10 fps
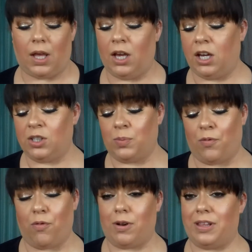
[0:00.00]
because
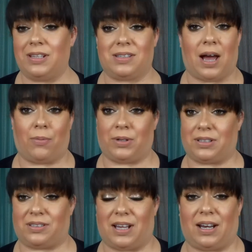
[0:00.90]
before this, I
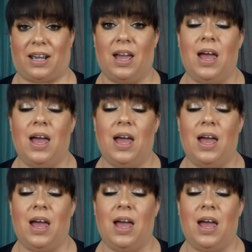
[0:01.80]
wasn't setting.